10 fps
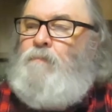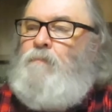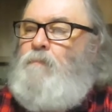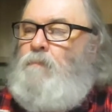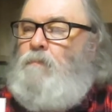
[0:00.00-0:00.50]

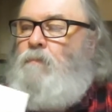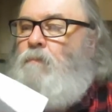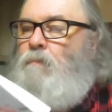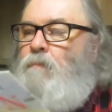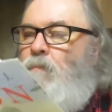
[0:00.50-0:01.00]

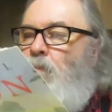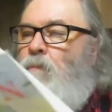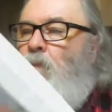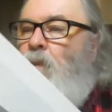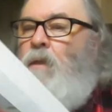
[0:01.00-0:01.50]

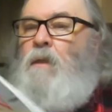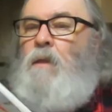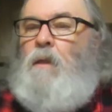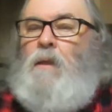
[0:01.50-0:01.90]
Nothing is said.